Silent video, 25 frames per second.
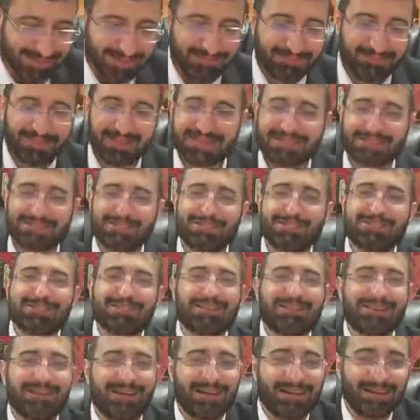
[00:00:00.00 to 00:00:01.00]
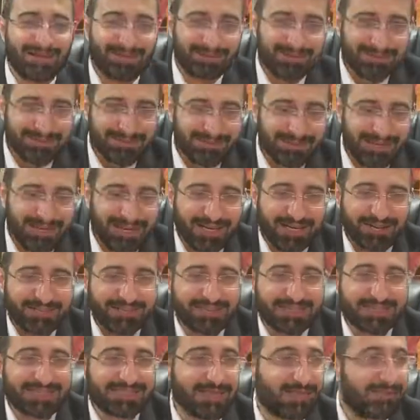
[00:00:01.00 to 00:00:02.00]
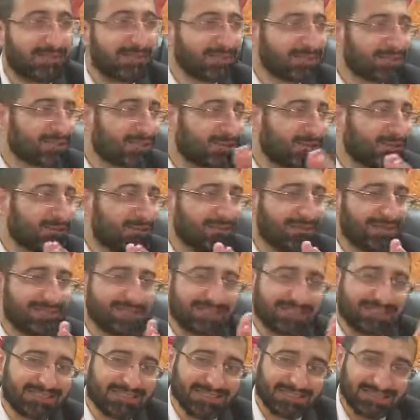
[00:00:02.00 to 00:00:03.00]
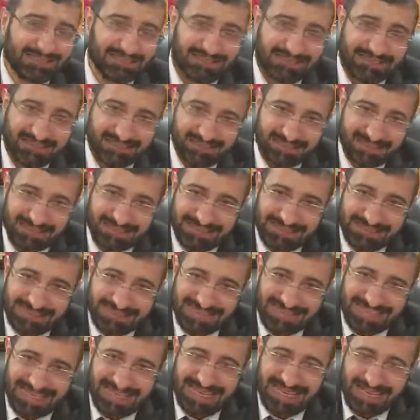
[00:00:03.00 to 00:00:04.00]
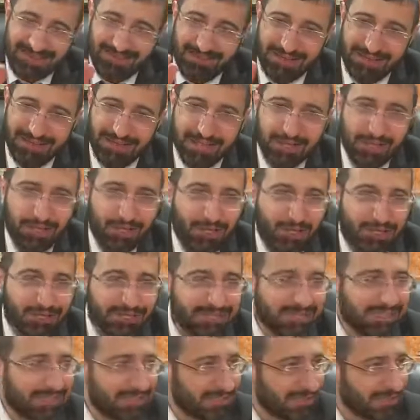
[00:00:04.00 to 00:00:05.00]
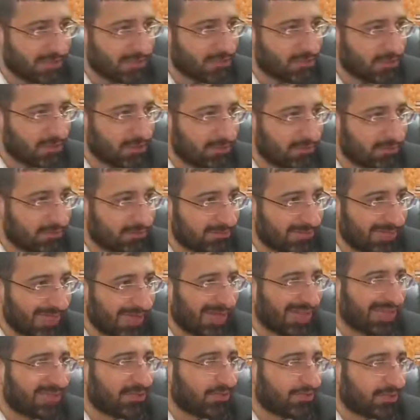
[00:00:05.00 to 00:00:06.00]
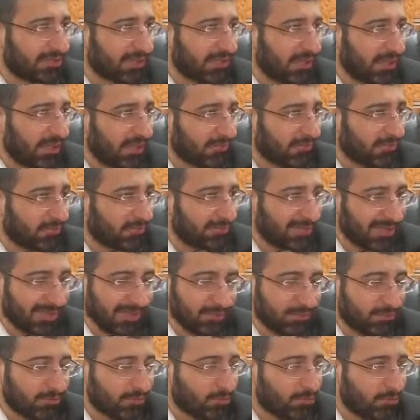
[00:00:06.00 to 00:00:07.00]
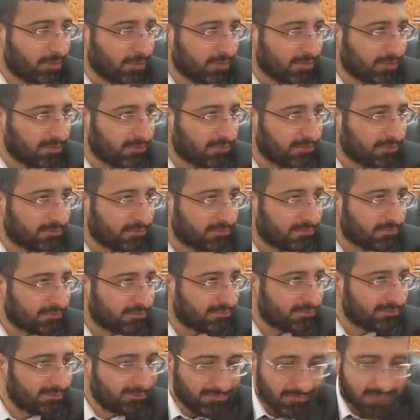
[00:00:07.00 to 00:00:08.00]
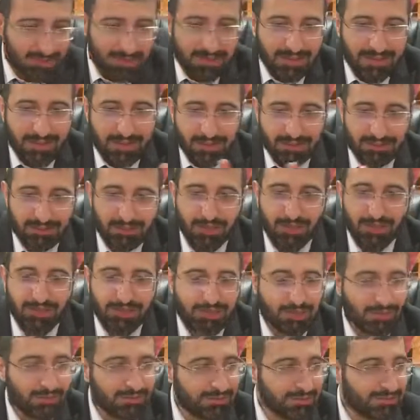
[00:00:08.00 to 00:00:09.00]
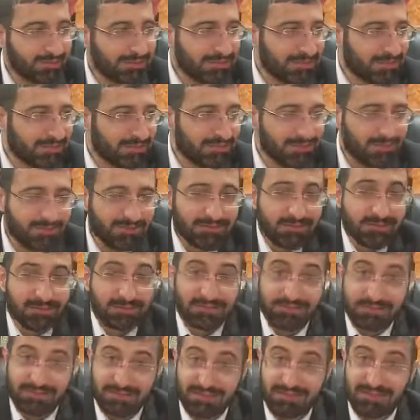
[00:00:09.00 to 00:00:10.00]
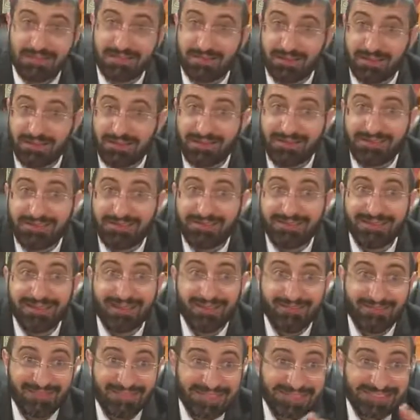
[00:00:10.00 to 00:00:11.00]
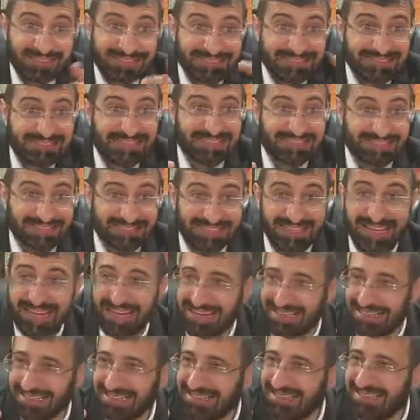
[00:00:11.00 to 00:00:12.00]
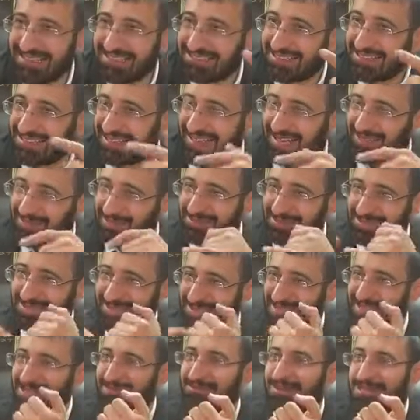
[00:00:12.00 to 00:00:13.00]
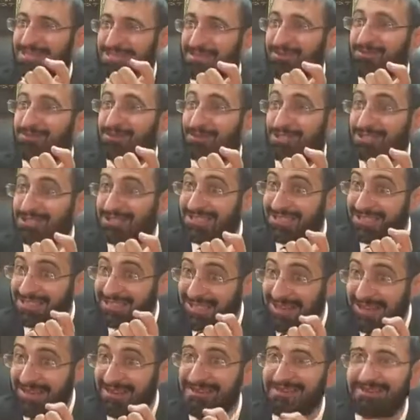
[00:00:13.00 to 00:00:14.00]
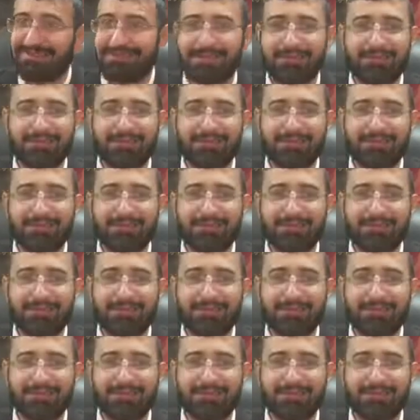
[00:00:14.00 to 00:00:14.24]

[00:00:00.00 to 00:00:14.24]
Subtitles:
meet certain Arab. Arab says, come, I'll show you where is the heaven and the earth kissing each other. The end of the life, the end of the world. So he shows him, it's here. So he says, yeah, here, if this is the sky that I could connect myself with Shekhinah,